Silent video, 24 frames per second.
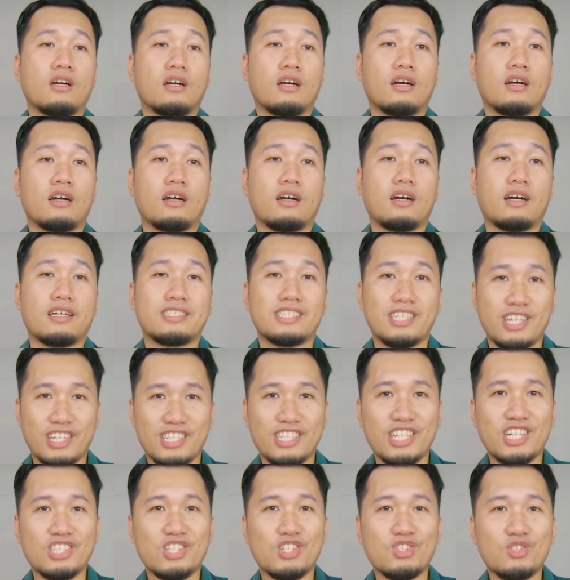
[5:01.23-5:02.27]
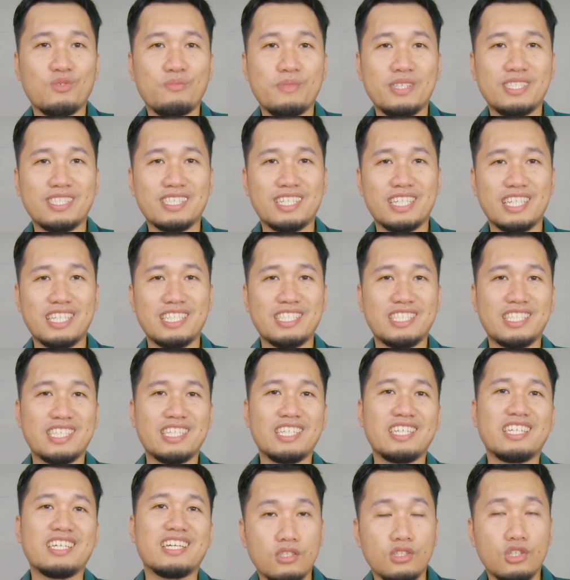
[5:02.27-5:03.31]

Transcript: Uh, shout out to Miz Creasy.